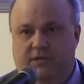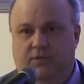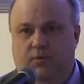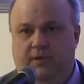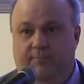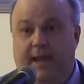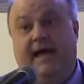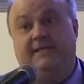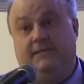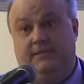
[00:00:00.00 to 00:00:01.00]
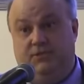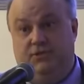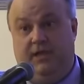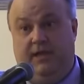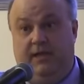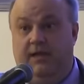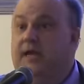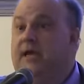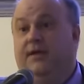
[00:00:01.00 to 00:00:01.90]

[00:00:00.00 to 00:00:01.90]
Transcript: She would have passed this gene.